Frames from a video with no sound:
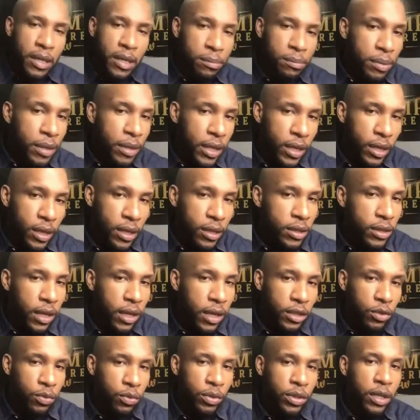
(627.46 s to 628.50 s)
being in
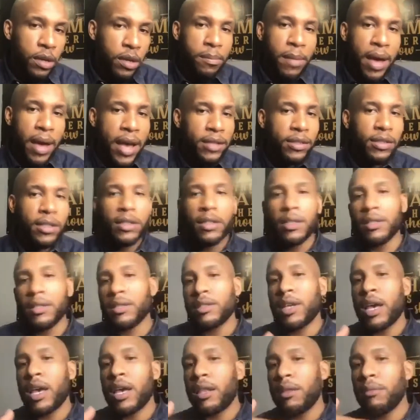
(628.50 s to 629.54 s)
touch with their masculine
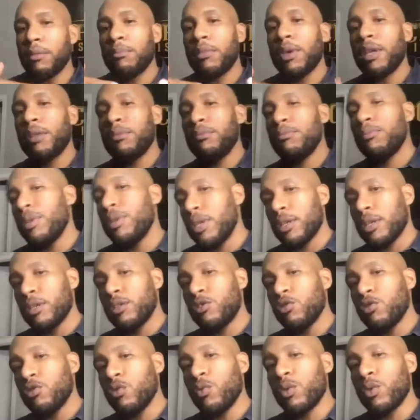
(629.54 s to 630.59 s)
side and men being in
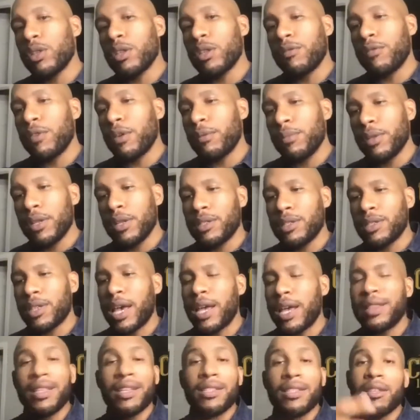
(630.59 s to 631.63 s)
tune with their feminine
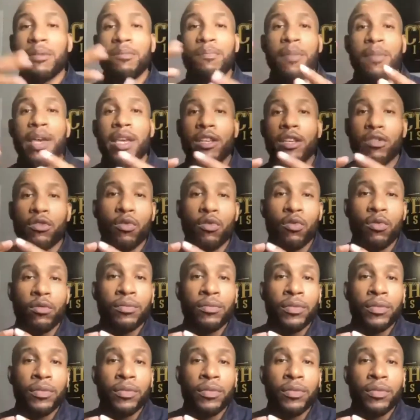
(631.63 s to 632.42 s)
side doesn't make you